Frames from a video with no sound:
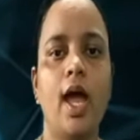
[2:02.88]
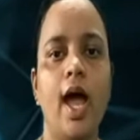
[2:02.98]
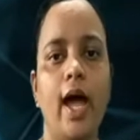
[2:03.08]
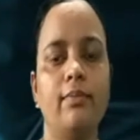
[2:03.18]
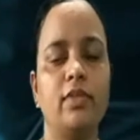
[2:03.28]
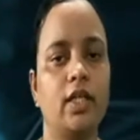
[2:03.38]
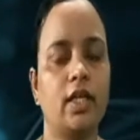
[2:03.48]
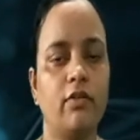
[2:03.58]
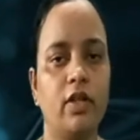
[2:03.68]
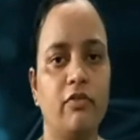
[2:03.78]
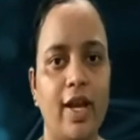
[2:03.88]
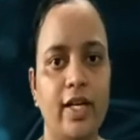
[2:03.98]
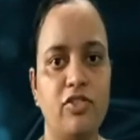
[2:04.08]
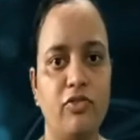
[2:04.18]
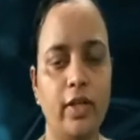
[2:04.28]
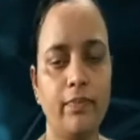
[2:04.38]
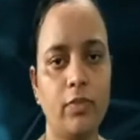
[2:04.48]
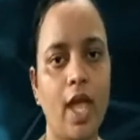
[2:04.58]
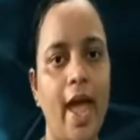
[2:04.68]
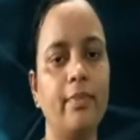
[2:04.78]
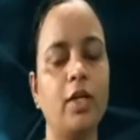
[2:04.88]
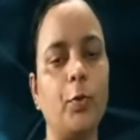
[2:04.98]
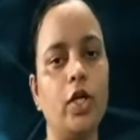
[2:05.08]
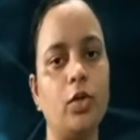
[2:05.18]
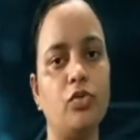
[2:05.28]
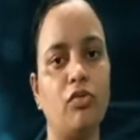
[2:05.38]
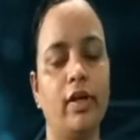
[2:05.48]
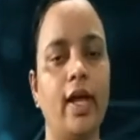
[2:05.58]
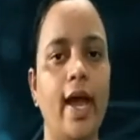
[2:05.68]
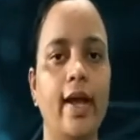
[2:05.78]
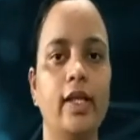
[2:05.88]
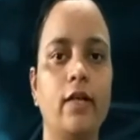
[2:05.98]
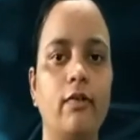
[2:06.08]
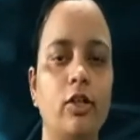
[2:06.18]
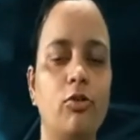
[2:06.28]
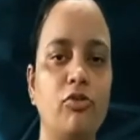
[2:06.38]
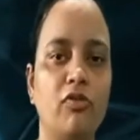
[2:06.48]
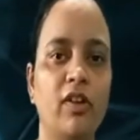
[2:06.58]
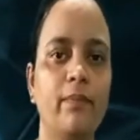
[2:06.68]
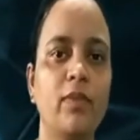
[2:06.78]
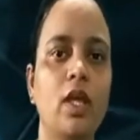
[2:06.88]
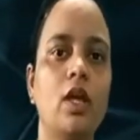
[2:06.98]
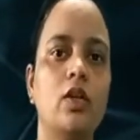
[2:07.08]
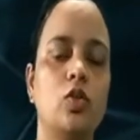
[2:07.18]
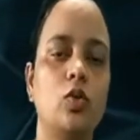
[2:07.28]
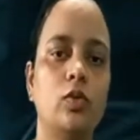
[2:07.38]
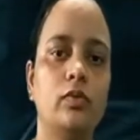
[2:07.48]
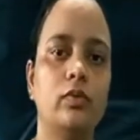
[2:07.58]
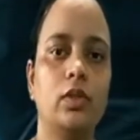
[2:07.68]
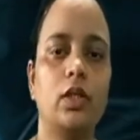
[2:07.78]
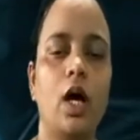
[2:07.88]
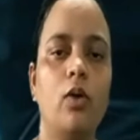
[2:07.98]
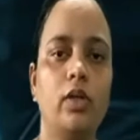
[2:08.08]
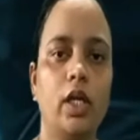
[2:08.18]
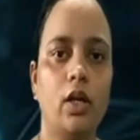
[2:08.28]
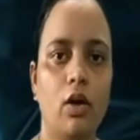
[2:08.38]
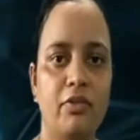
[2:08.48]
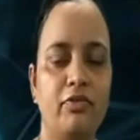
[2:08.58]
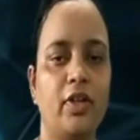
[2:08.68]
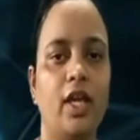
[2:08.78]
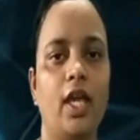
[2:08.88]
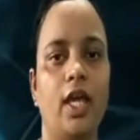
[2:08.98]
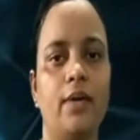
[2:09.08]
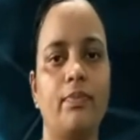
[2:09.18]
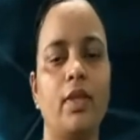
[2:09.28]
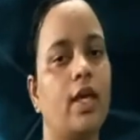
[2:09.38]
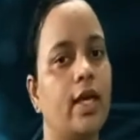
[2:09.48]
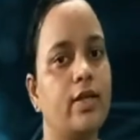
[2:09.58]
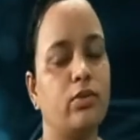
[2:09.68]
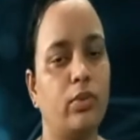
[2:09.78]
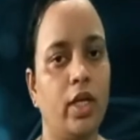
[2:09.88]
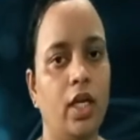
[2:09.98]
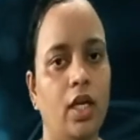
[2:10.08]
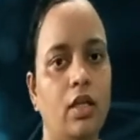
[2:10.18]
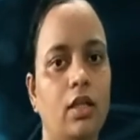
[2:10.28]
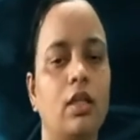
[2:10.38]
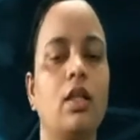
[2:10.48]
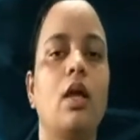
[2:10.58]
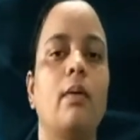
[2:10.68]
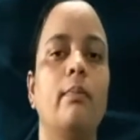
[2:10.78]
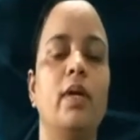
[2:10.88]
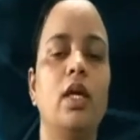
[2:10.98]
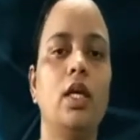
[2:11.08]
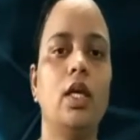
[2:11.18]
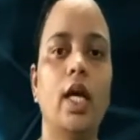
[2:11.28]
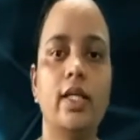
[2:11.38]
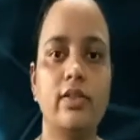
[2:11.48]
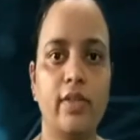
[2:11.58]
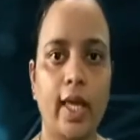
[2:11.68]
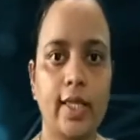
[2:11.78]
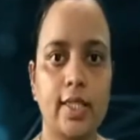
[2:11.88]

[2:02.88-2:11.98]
I am taking one valid string, m equal to 3, n equal to 3. So the counting of a is 3, b is 6,